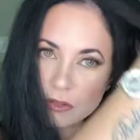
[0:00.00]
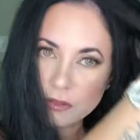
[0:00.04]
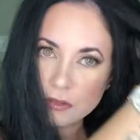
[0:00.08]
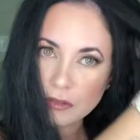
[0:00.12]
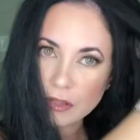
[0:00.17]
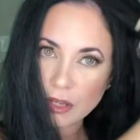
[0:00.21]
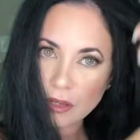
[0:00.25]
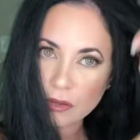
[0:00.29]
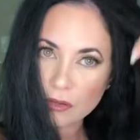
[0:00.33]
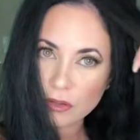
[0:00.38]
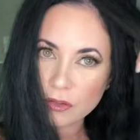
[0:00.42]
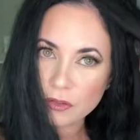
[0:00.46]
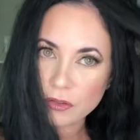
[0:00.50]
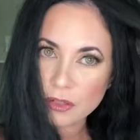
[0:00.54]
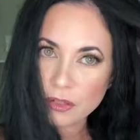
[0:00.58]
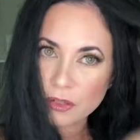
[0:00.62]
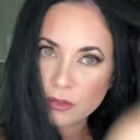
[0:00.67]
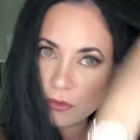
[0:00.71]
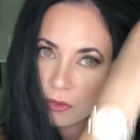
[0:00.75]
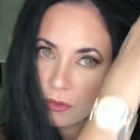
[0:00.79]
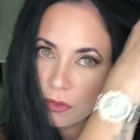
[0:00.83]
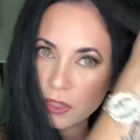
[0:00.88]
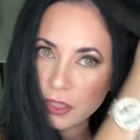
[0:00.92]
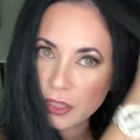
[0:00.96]
now I'm gonna
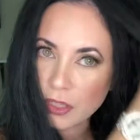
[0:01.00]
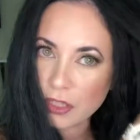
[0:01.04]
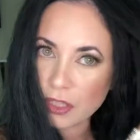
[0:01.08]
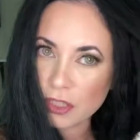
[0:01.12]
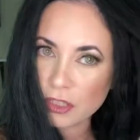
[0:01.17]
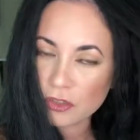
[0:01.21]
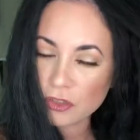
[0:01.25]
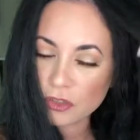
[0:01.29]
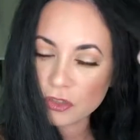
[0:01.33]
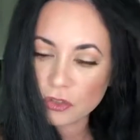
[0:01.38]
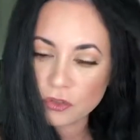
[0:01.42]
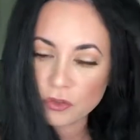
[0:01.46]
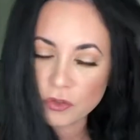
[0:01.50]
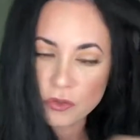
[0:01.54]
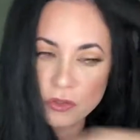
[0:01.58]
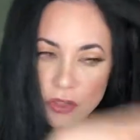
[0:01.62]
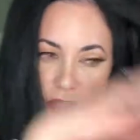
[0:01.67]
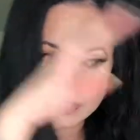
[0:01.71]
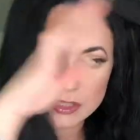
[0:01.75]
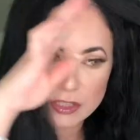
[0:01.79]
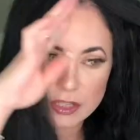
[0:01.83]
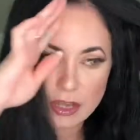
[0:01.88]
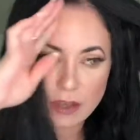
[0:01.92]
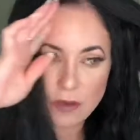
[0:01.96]
go ahead and show you
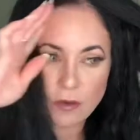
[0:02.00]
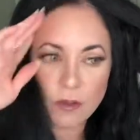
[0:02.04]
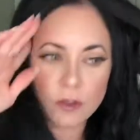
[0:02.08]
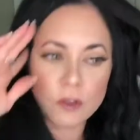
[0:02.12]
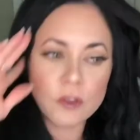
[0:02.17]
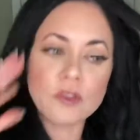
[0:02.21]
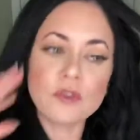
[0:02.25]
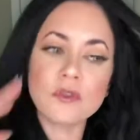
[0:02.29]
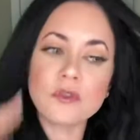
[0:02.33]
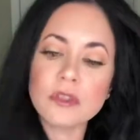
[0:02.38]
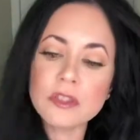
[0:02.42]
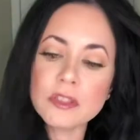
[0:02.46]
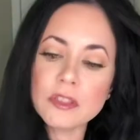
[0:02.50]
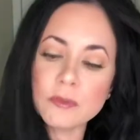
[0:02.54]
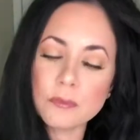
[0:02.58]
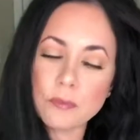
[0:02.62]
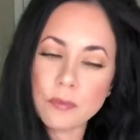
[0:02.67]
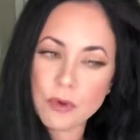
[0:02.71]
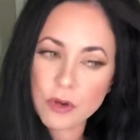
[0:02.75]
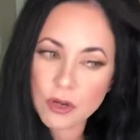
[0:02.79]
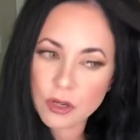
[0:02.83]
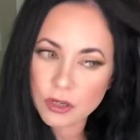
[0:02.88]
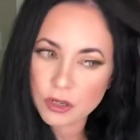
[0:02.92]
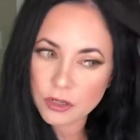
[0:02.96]
guys how I do this
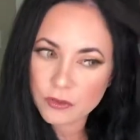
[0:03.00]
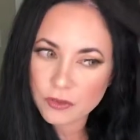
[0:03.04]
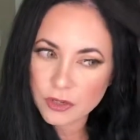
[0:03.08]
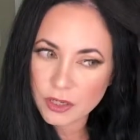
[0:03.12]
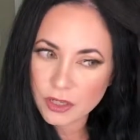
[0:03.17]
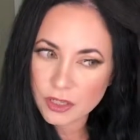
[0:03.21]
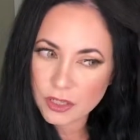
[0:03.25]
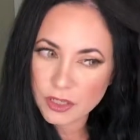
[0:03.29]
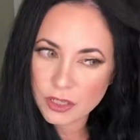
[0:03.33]
part right